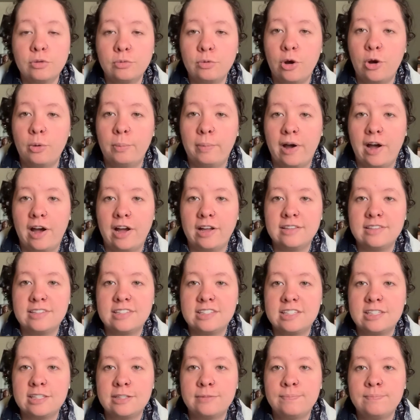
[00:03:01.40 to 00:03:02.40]

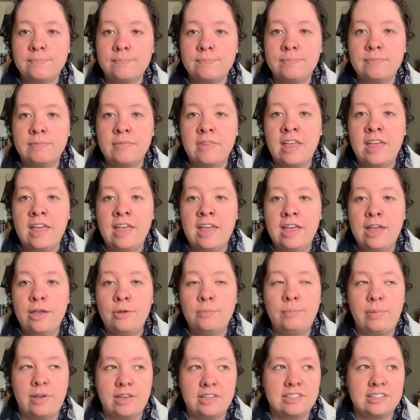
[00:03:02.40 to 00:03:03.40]
robots
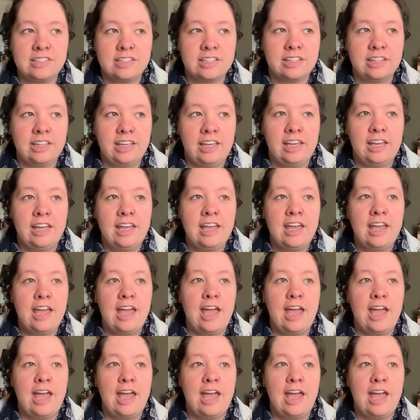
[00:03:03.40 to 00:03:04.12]
basically